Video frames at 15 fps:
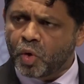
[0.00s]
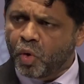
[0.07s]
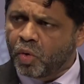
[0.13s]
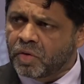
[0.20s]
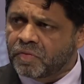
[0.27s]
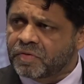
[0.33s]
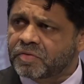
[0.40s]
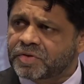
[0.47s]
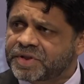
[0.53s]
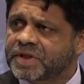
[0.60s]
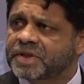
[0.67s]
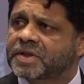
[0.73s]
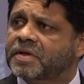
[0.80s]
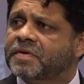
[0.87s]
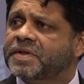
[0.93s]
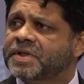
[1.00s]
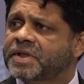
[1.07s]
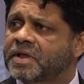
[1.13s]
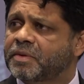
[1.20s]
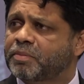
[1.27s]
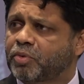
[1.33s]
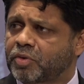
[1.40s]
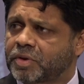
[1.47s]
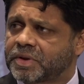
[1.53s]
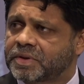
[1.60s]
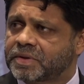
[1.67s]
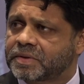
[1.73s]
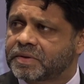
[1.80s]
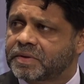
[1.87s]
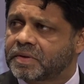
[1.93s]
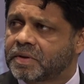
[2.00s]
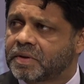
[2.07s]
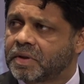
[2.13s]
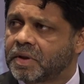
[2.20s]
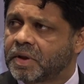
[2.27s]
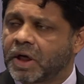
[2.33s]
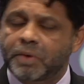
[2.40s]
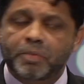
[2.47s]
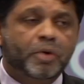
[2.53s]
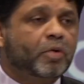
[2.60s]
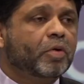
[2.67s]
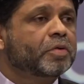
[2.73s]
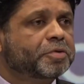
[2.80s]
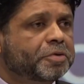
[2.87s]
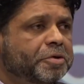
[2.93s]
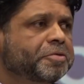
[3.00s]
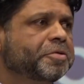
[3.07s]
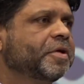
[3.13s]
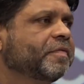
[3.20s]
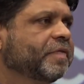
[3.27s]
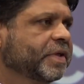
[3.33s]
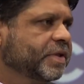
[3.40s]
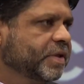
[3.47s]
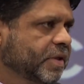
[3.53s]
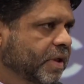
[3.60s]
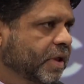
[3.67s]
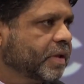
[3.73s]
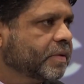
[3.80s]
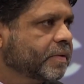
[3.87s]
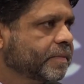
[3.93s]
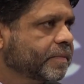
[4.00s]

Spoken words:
All of those things are critically important, and we'll continue to invest in that.